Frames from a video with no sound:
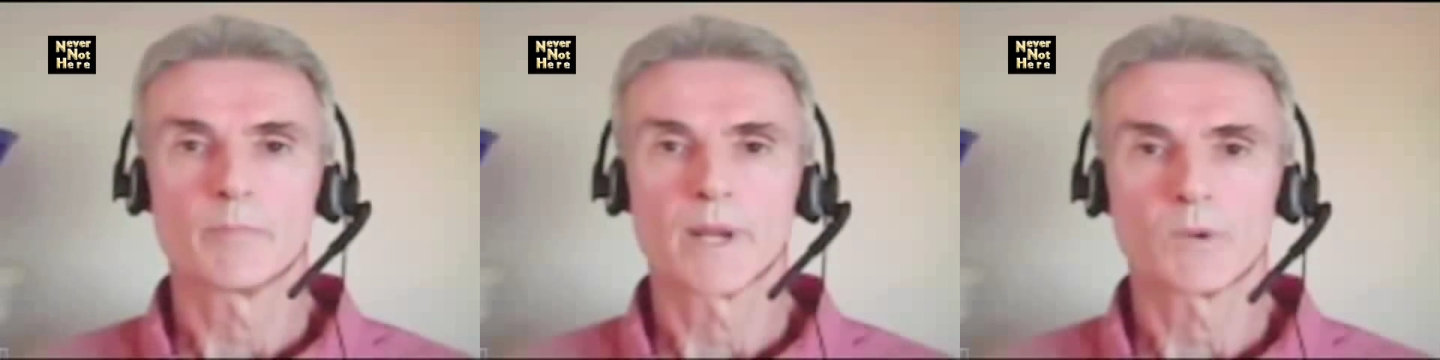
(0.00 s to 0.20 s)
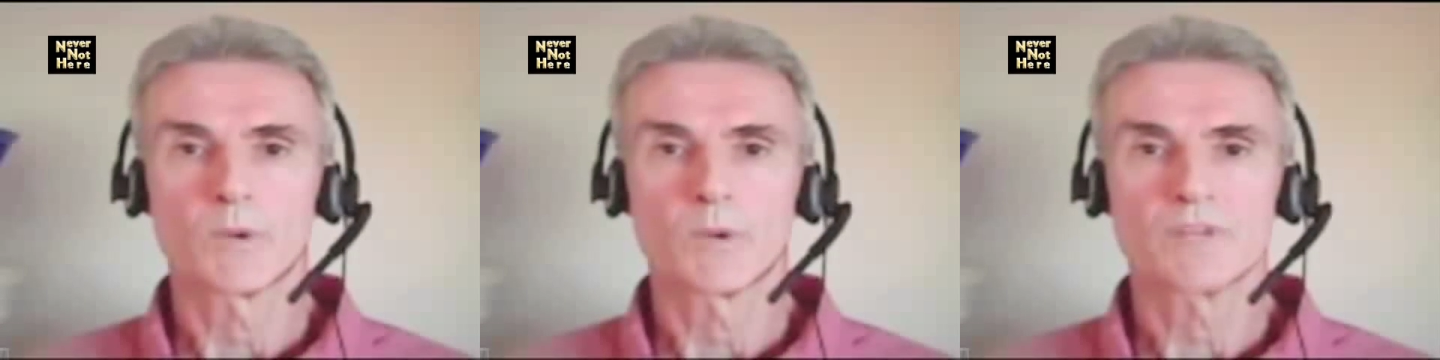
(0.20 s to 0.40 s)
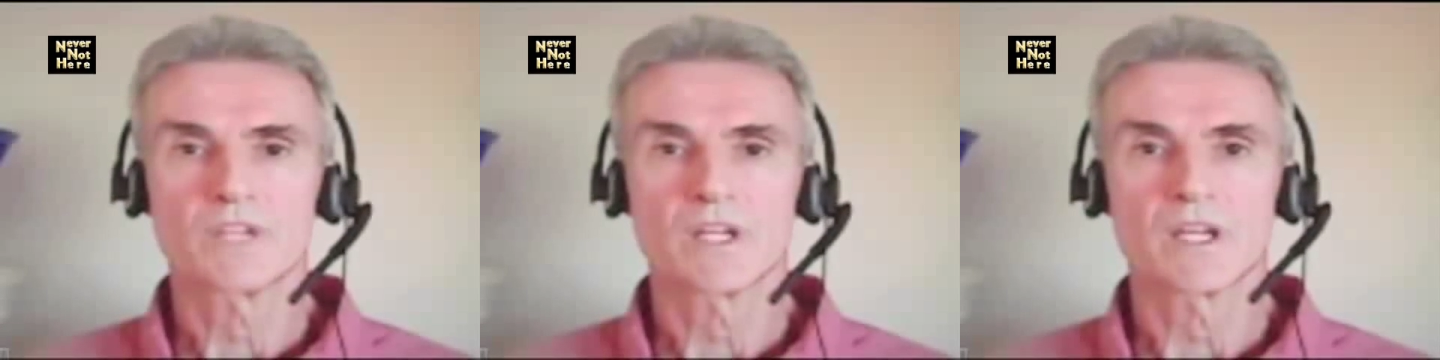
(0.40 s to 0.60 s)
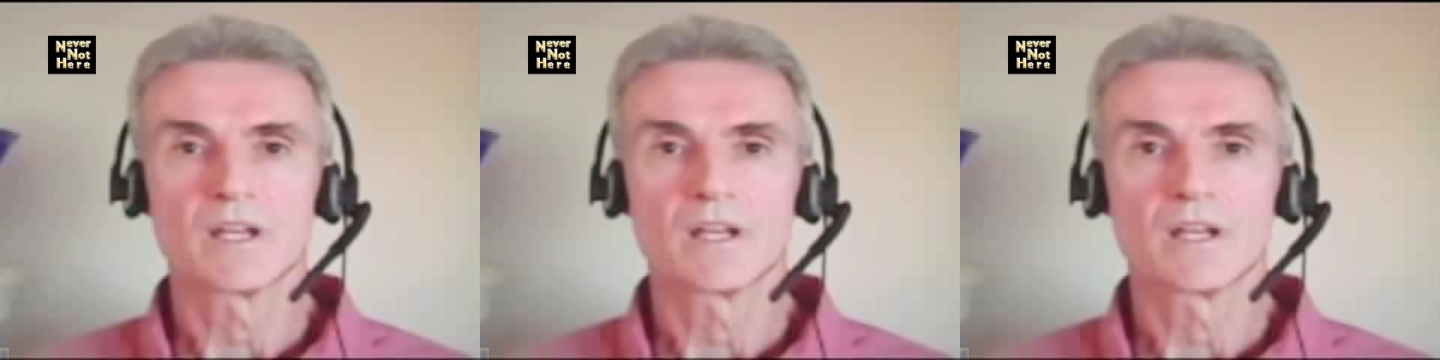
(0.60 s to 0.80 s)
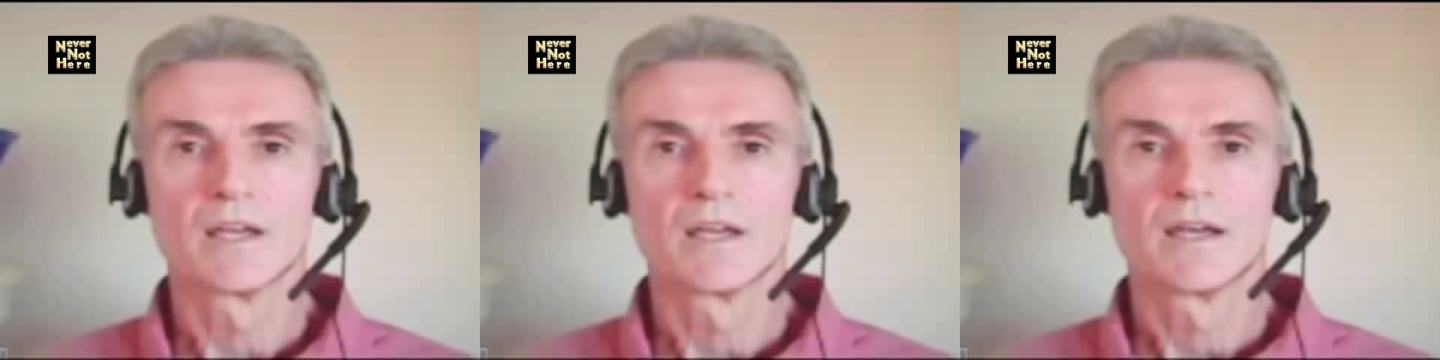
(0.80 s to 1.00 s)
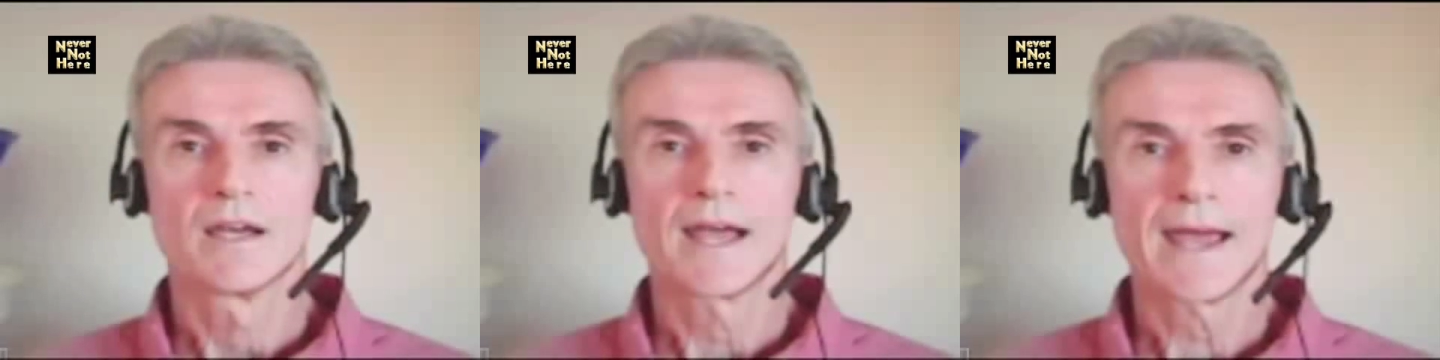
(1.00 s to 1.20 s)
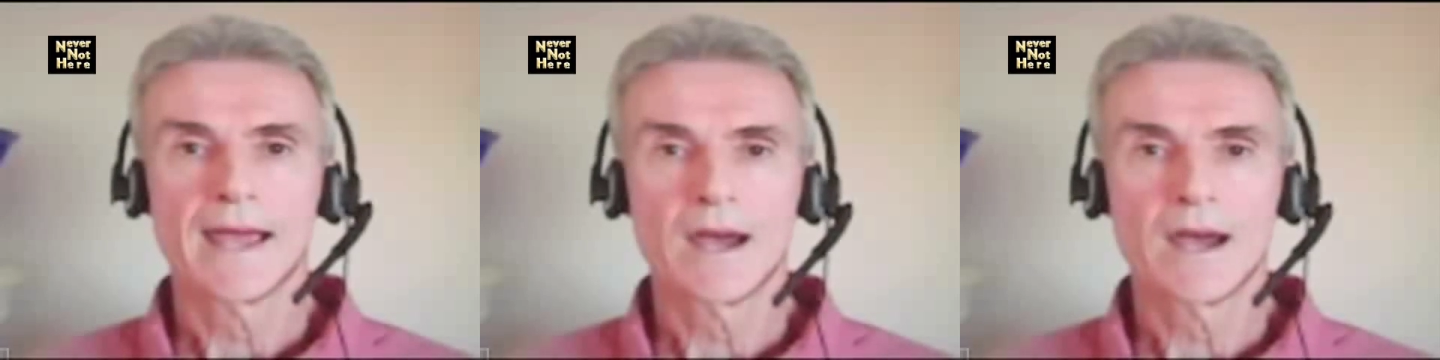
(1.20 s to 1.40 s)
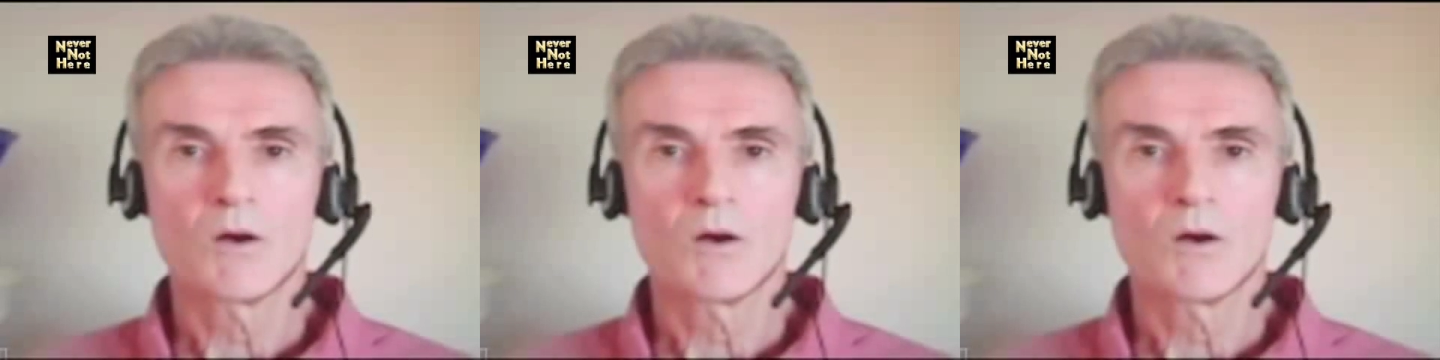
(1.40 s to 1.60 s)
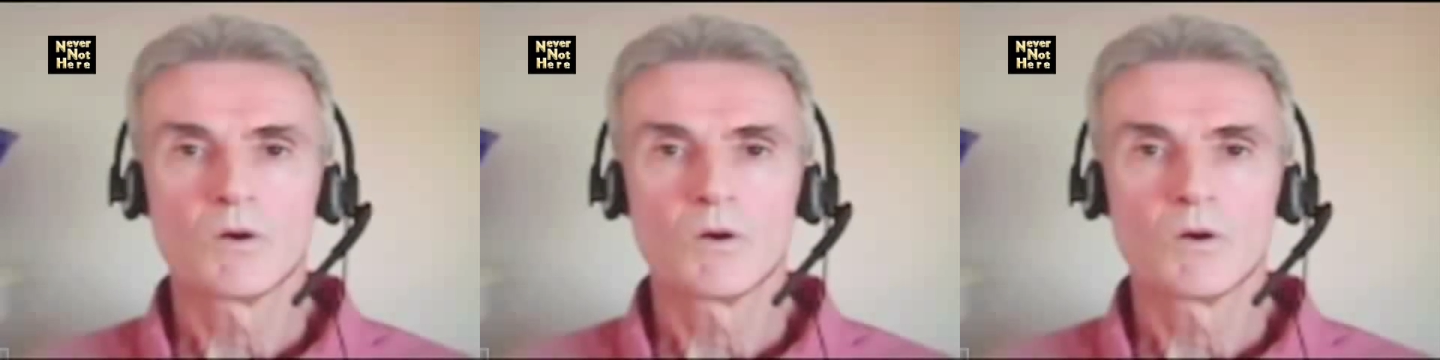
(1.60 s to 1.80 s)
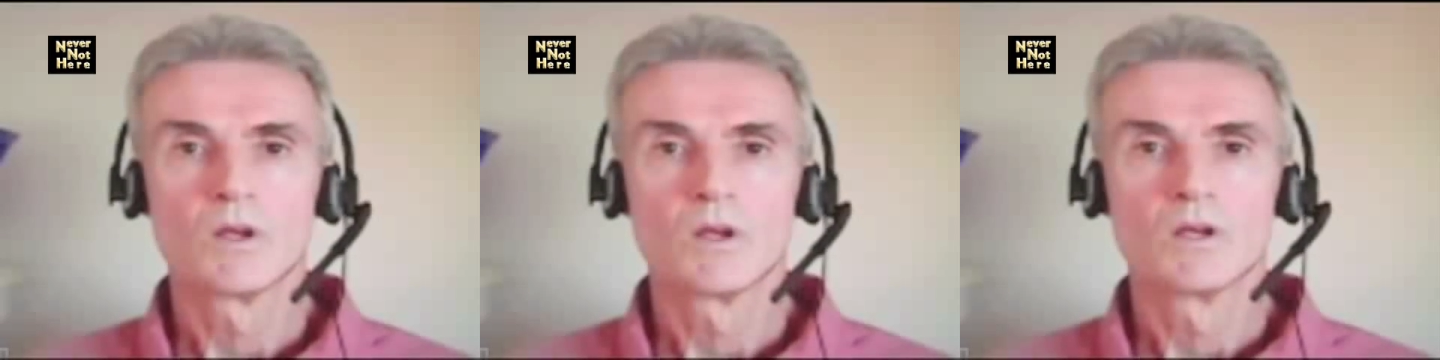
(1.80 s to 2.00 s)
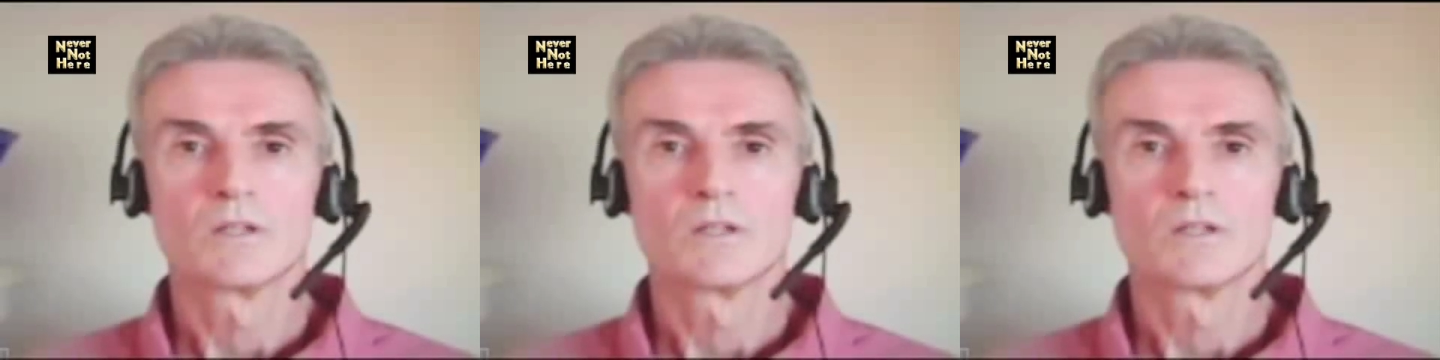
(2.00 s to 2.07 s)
of a better way of saying it, how